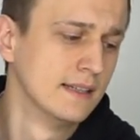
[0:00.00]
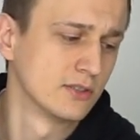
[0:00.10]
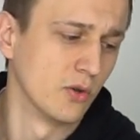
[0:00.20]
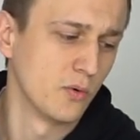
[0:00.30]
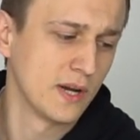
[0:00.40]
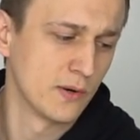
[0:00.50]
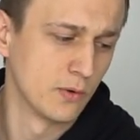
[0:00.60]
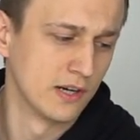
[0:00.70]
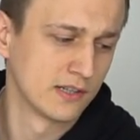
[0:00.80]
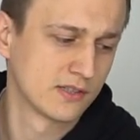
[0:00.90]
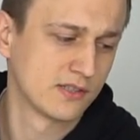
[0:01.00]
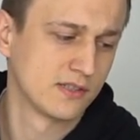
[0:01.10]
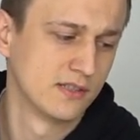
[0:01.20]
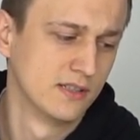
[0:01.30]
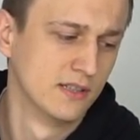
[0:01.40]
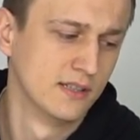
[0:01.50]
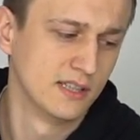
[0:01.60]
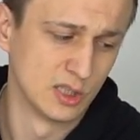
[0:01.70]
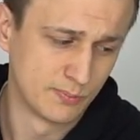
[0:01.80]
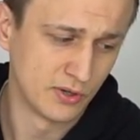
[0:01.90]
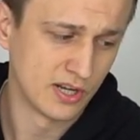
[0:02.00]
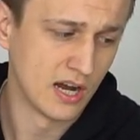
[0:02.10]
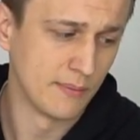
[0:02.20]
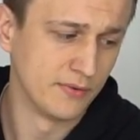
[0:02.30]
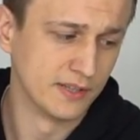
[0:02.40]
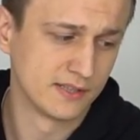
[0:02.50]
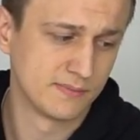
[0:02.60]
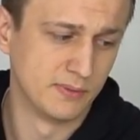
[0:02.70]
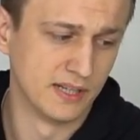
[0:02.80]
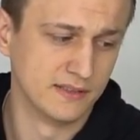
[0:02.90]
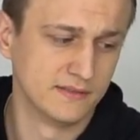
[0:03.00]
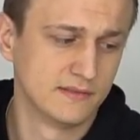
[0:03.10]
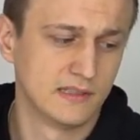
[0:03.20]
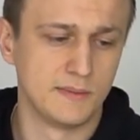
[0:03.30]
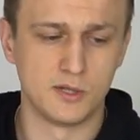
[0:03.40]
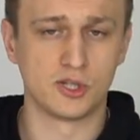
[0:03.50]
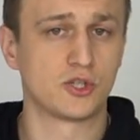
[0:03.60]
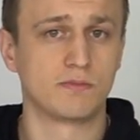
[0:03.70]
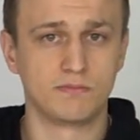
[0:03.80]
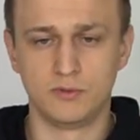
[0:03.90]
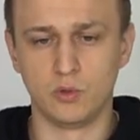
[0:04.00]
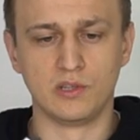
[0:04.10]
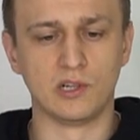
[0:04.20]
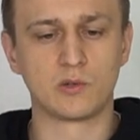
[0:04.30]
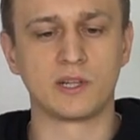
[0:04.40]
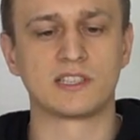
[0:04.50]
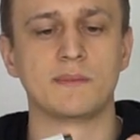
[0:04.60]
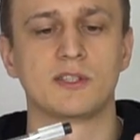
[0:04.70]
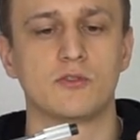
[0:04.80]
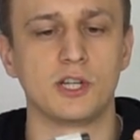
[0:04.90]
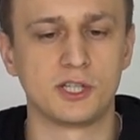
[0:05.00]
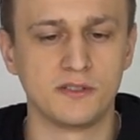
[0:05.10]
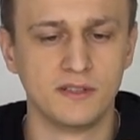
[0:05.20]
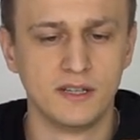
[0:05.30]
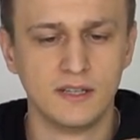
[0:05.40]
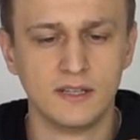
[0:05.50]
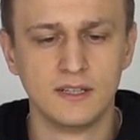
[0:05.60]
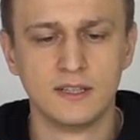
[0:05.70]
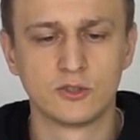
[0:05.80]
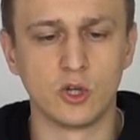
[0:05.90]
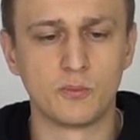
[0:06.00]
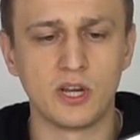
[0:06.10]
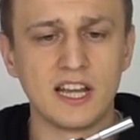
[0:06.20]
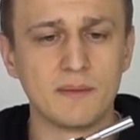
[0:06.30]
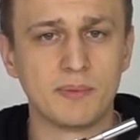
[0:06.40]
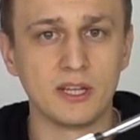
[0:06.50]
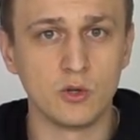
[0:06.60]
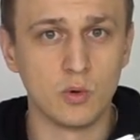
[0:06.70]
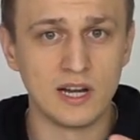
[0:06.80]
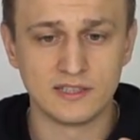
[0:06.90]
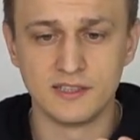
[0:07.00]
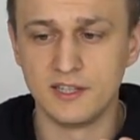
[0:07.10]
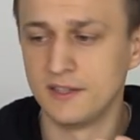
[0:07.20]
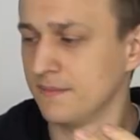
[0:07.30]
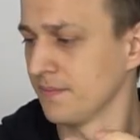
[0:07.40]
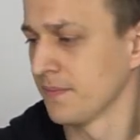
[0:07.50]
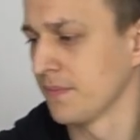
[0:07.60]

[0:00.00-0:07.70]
So the way it works is pretty obvious, but let me just do a little quick demonstration. So you put any bit you want in here.